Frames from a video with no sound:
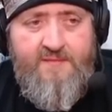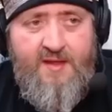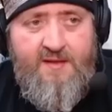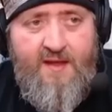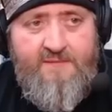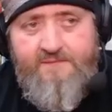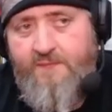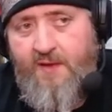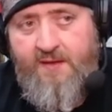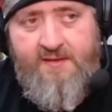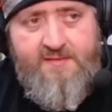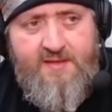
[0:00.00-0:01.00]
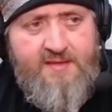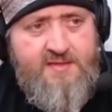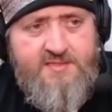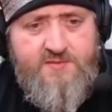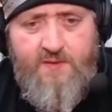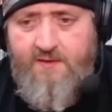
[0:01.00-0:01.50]
I think
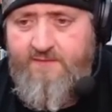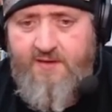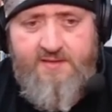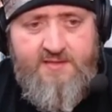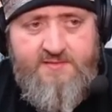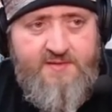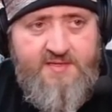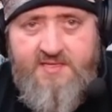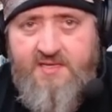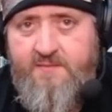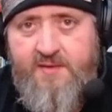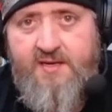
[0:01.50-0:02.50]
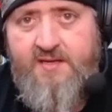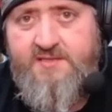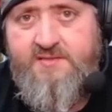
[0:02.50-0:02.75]
there's 12, right? That's what they said in the beginning.